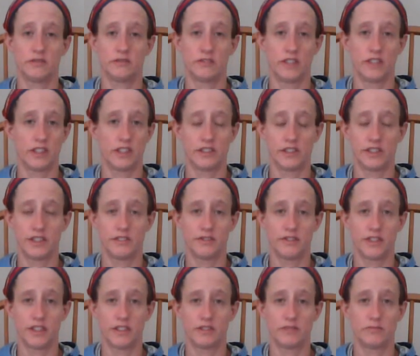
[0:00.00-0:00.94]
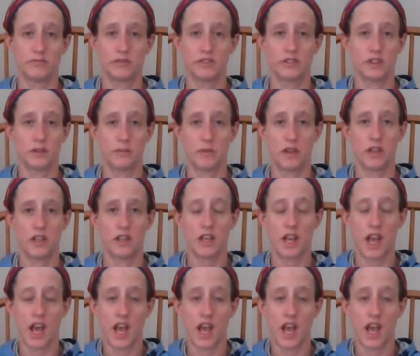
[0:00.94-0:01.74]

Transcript: readily available to me.